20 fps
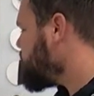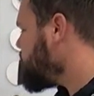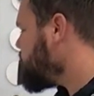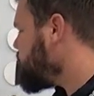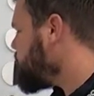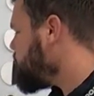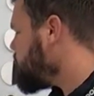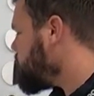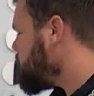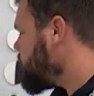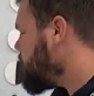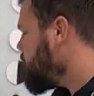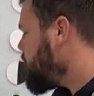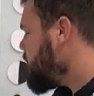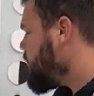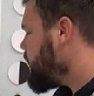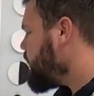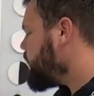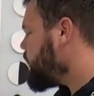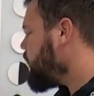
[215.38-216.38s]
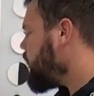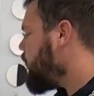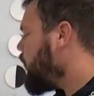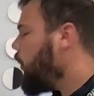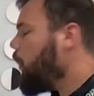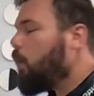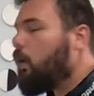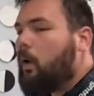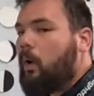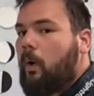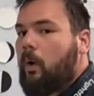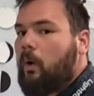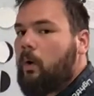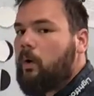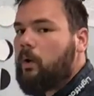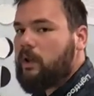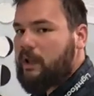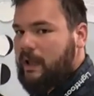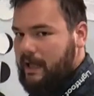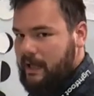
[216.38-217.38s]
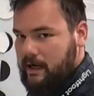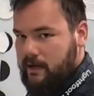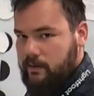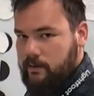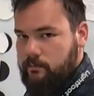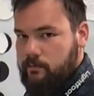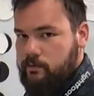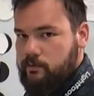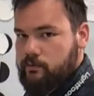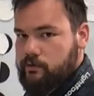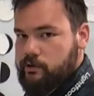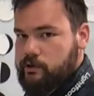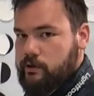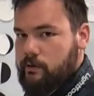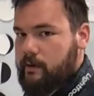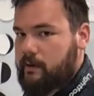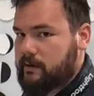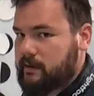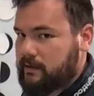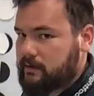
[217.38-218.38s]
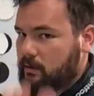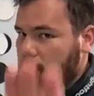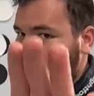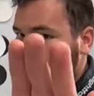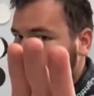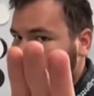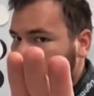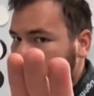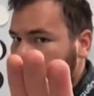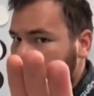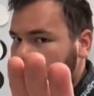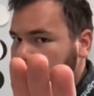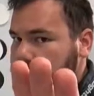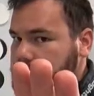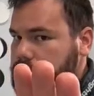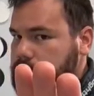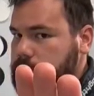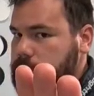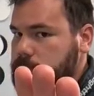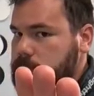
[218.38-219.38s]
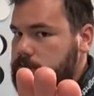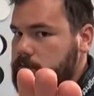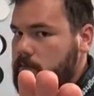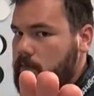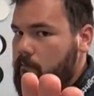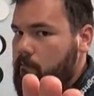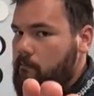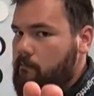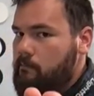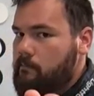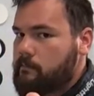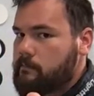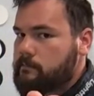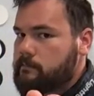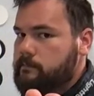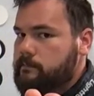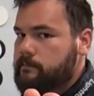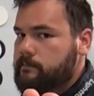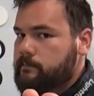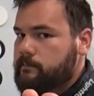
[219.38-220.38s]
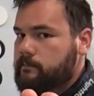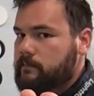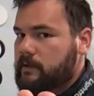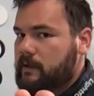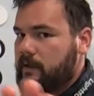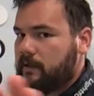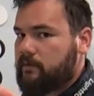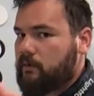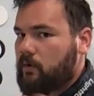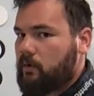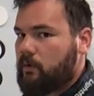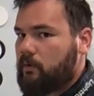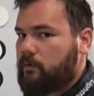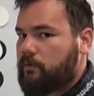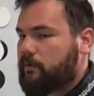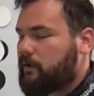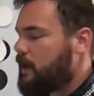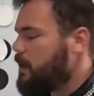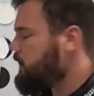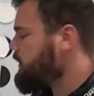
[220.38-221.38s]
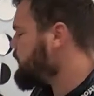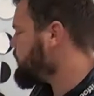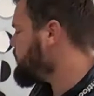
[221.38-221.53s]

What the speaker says: moon is a whole lot of the moon showing. Not the whole thing, not the whole side of